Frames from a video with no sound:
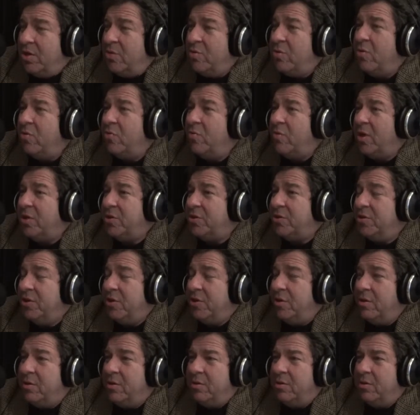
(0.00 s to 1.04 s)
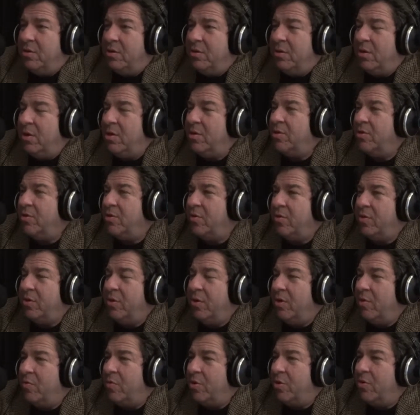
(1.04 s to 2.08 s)
were arrested in your,
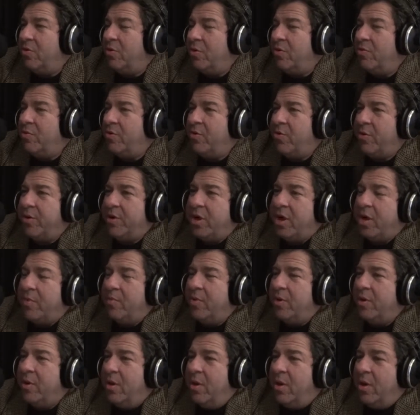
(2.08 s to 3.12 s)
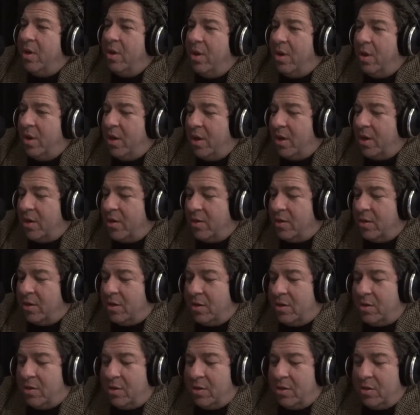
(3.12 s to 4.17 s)
where you were growing up, and
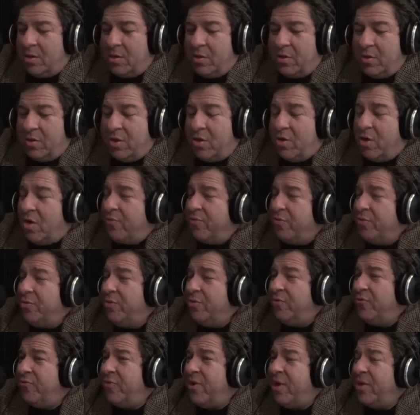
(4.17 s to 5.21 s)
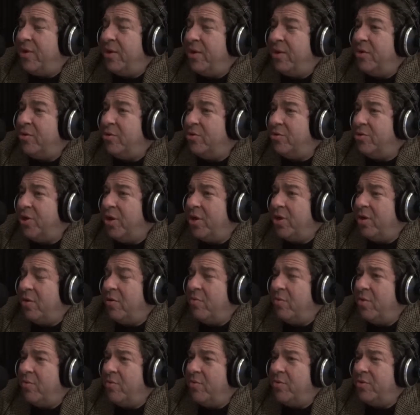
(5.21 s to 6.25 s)
they offered you a felony or jail,
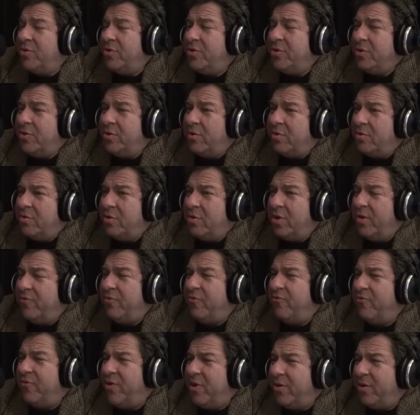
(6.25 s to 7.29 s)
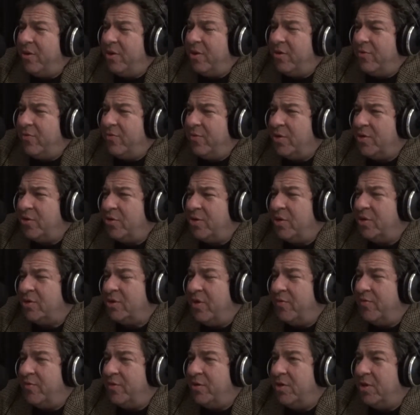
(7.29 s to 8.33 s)
what would you do? You'd have a felony conviction at
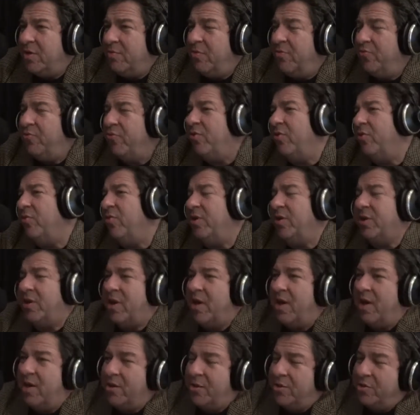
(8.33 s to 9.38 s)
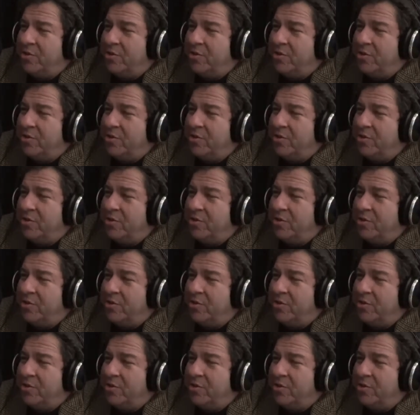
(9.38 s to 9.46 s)
17 before you went to college.